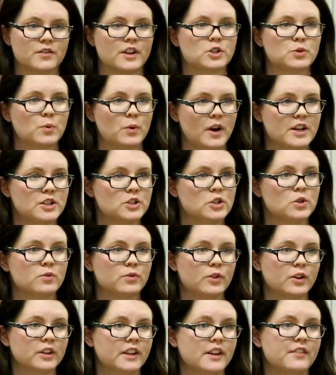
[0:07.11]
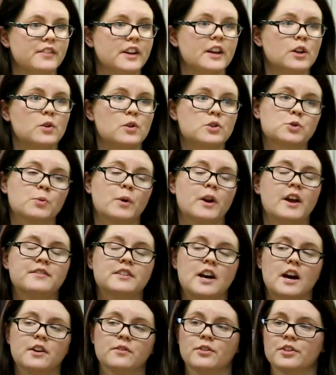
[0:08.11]
That's what I do for a living, and that's what
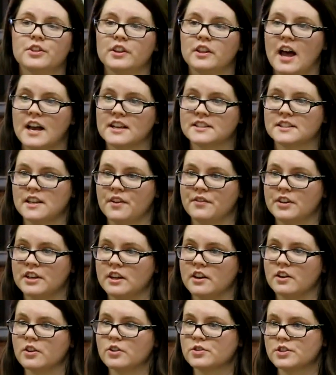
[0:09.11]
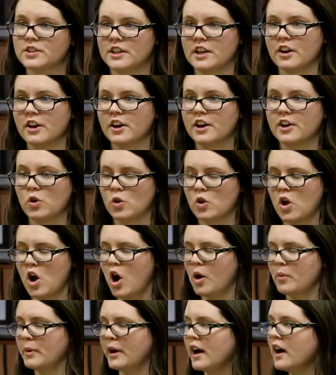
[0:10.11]
I've done for the last 7 years here in
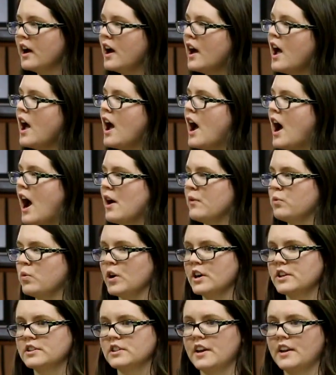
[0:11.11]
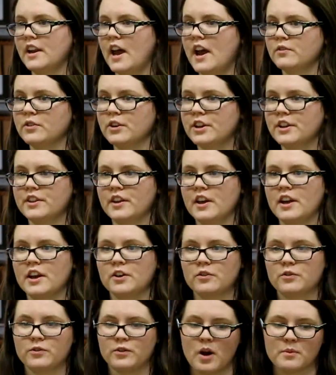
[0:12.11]
Oklahoma. I've worked on
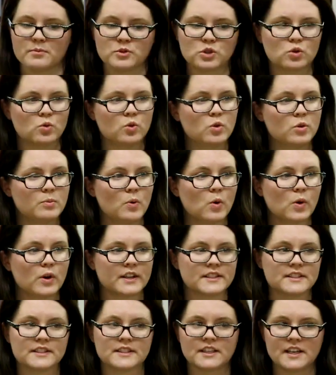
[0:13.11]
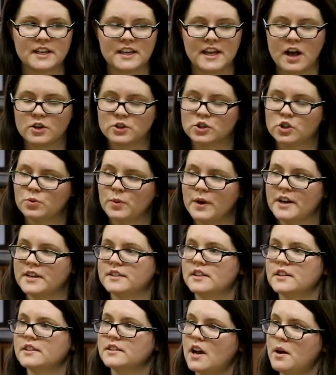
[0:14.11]
everything from school board and city council
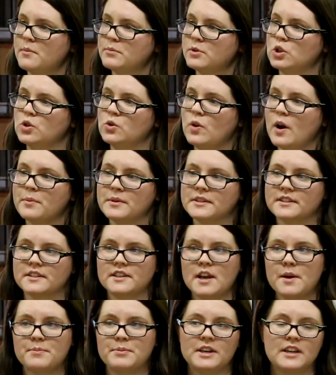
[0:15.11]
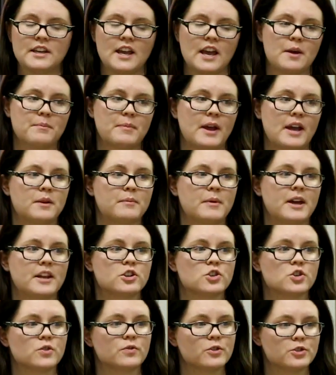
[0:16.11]
races up to I was the deputy campaign
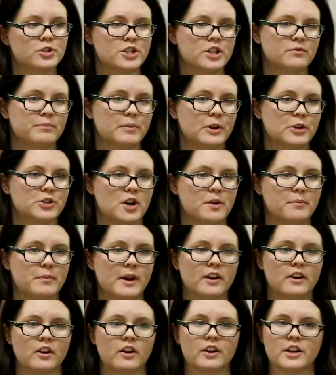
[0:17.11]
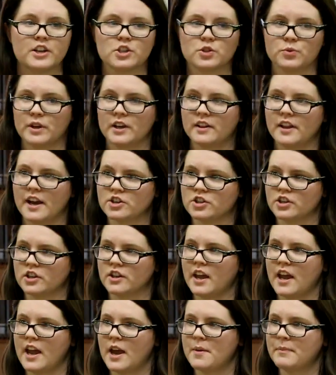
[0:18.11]
manager for Chief Bill John Baker in his
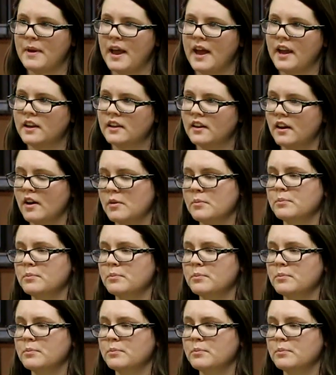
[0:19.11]
re-election campaign.